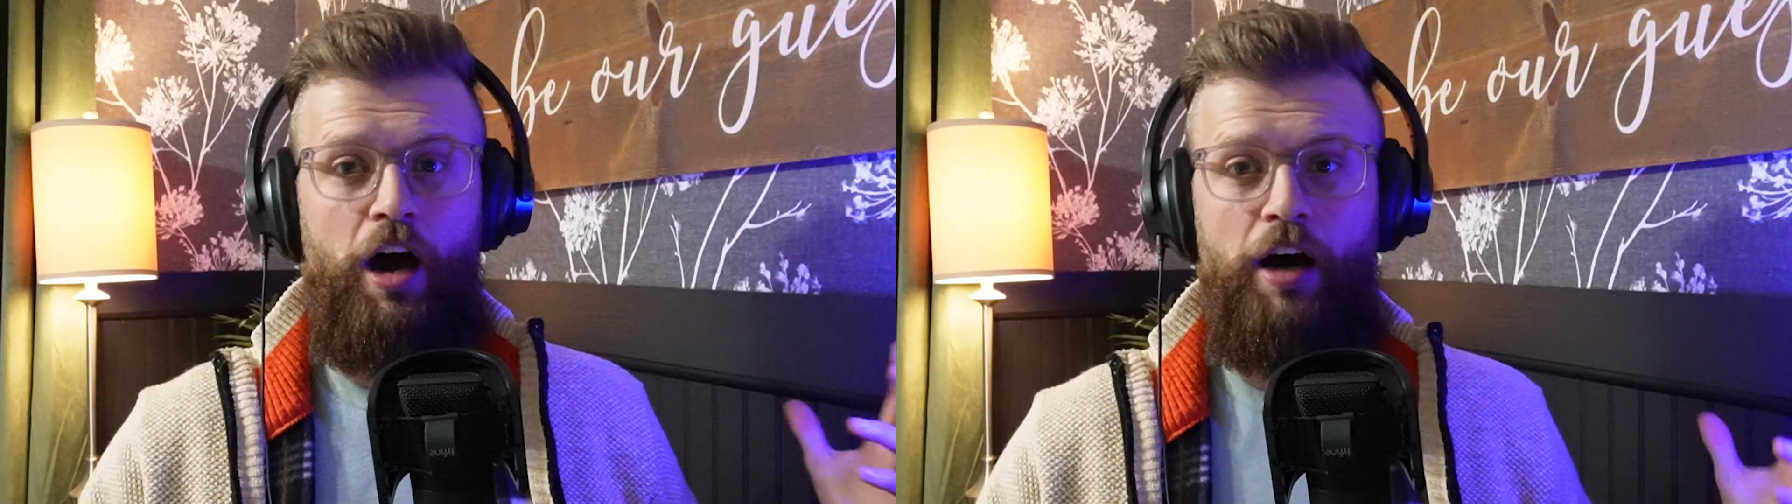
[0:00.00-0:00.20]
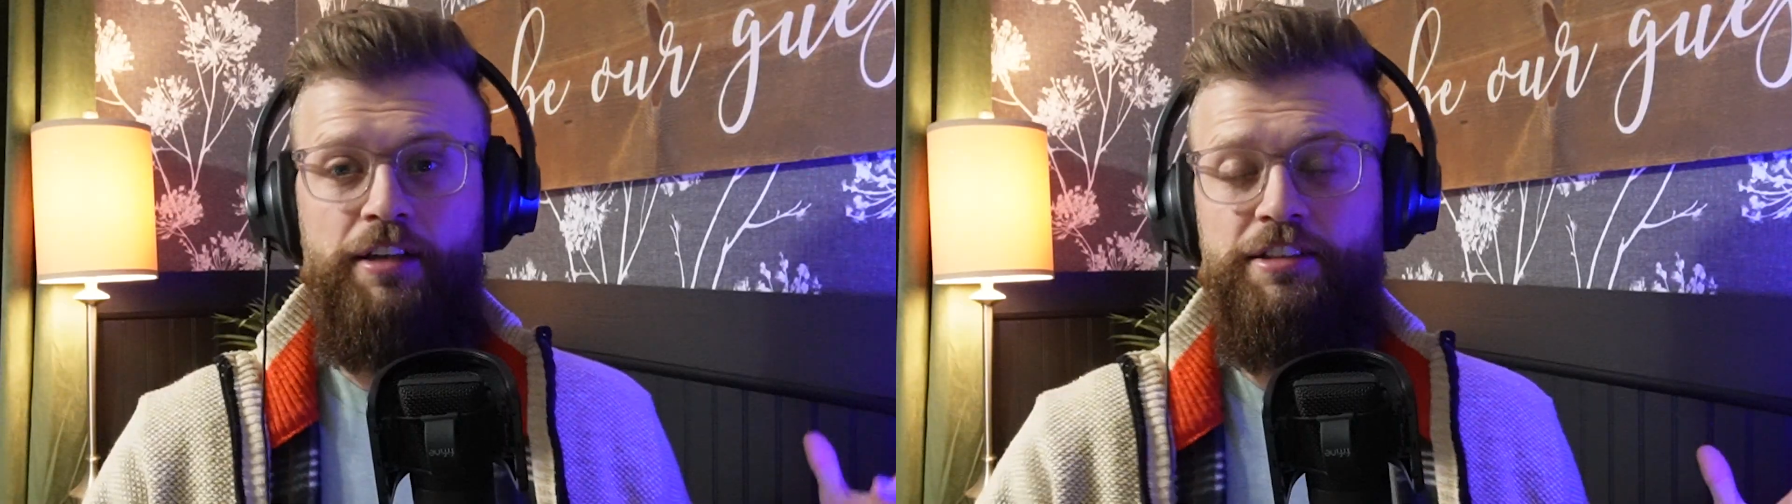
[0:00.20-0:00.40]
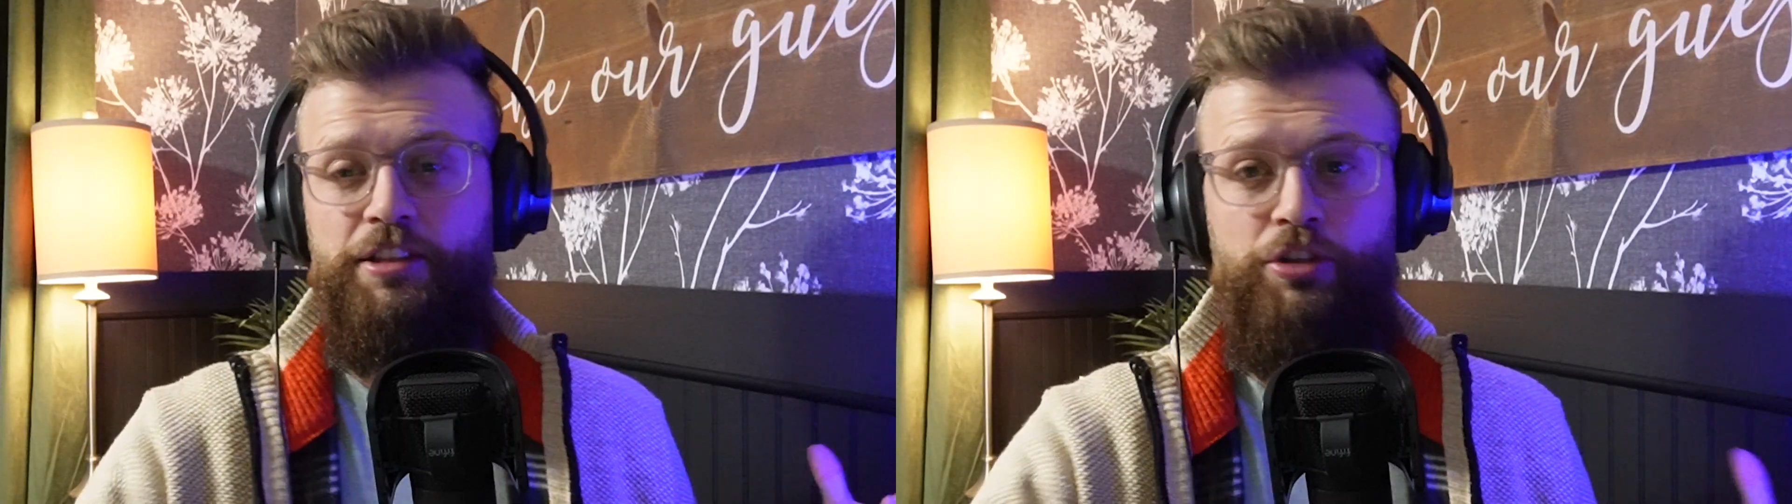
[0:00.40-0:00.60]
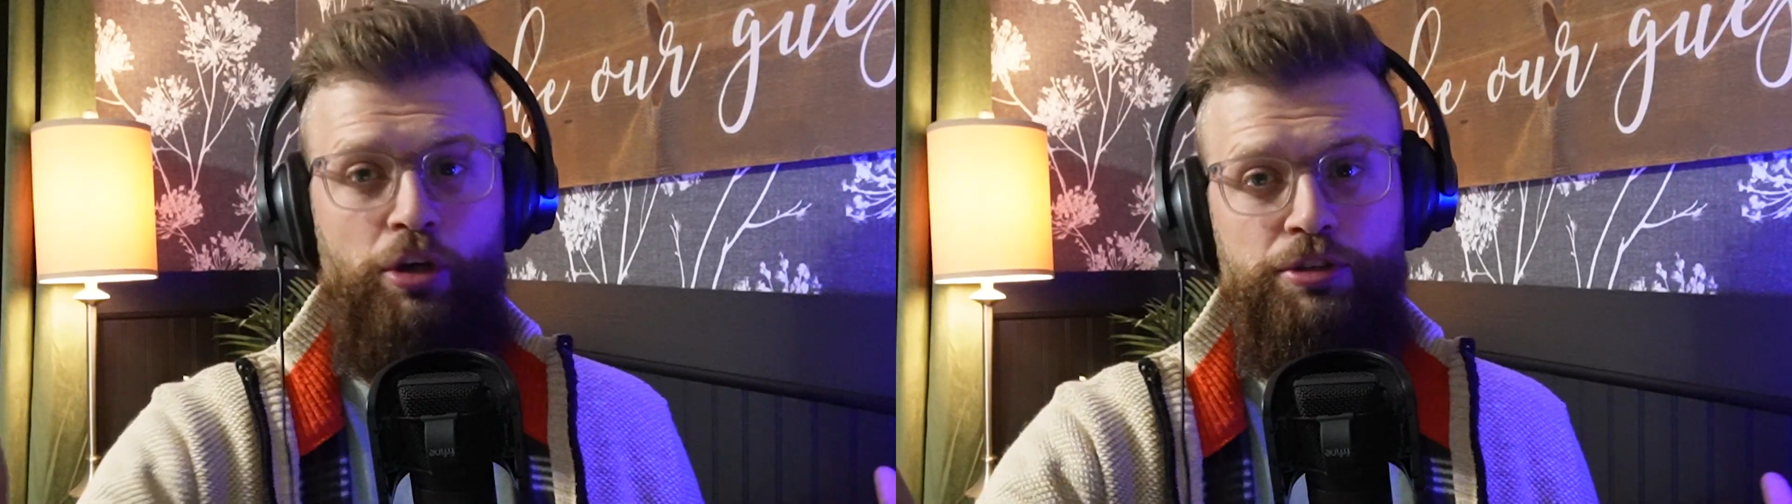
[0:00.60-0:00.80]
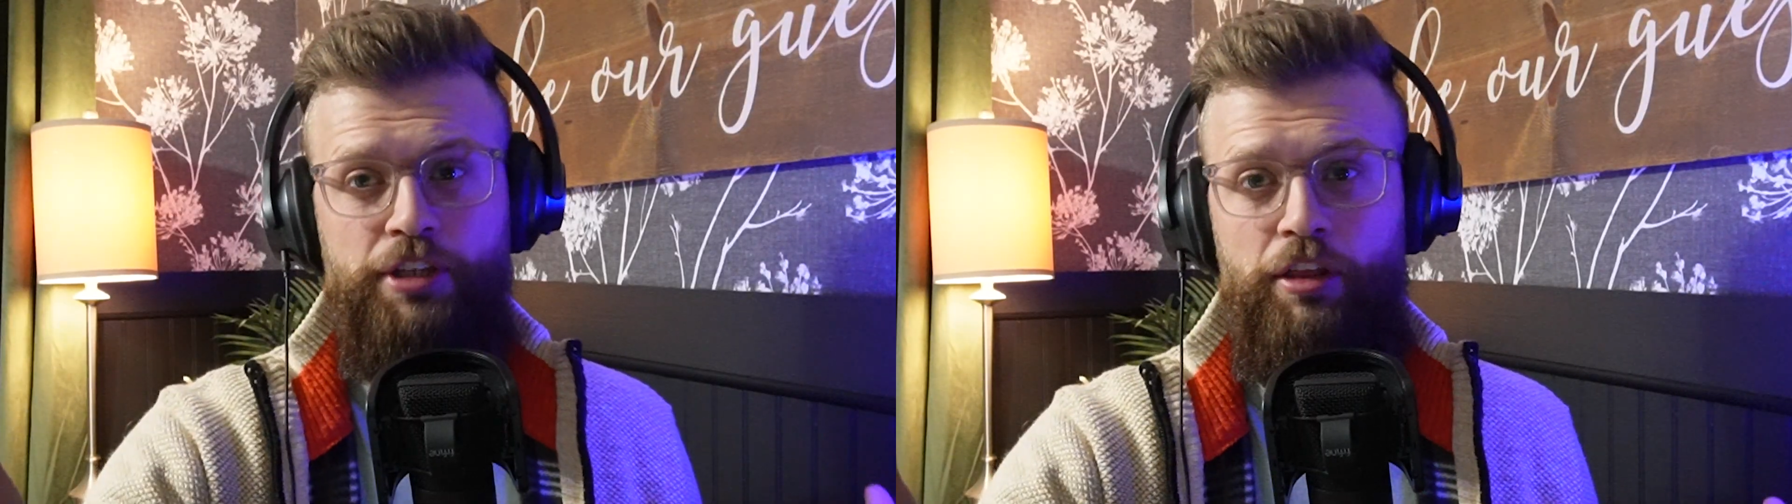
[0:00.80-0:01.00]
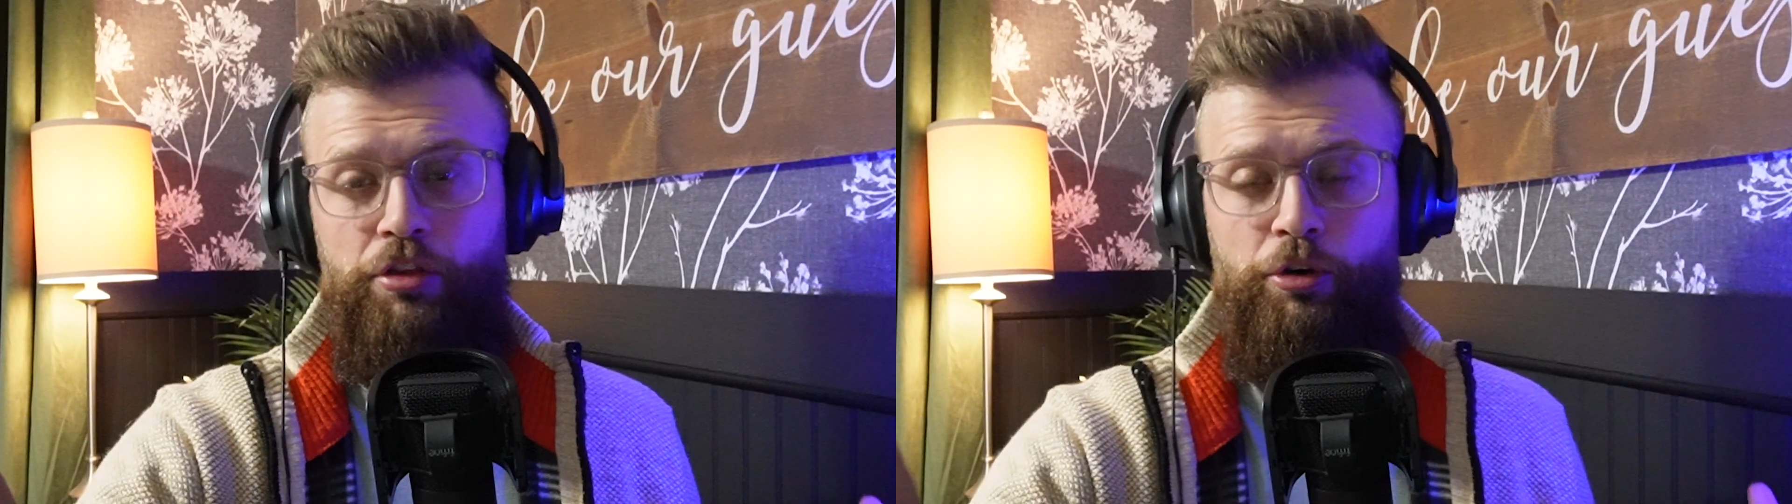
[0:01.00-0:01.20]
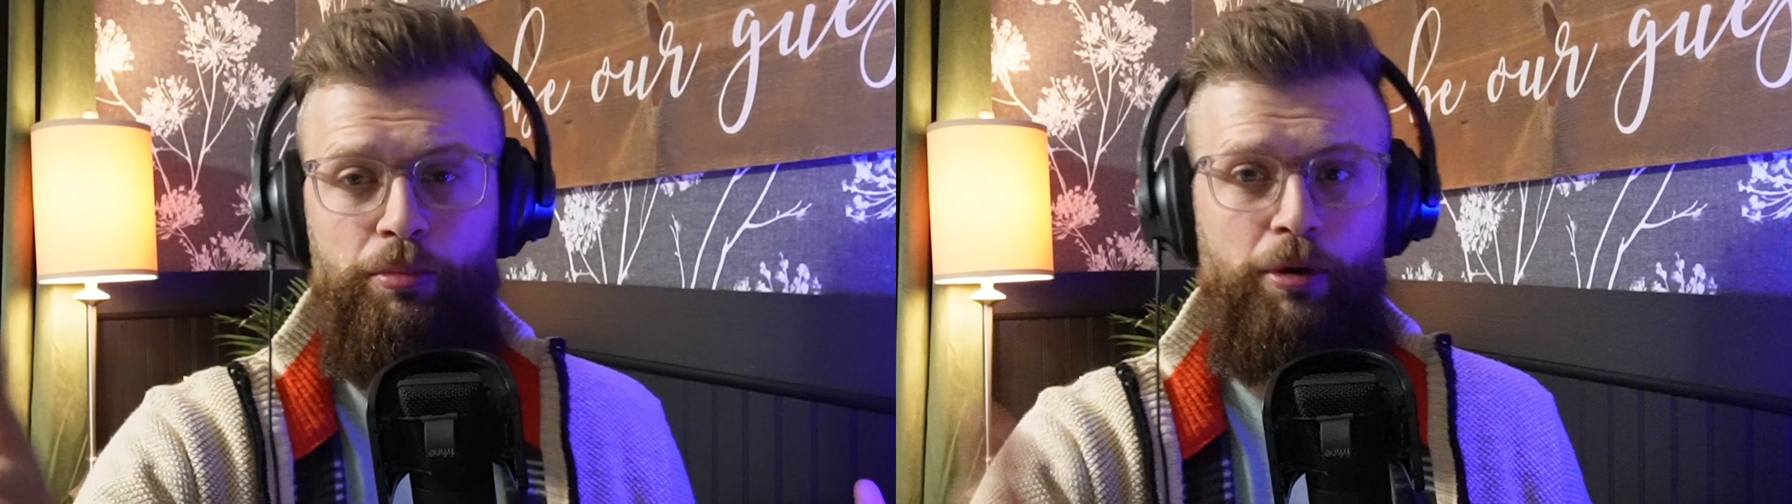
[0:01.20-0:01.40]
honestly, no shade thrown.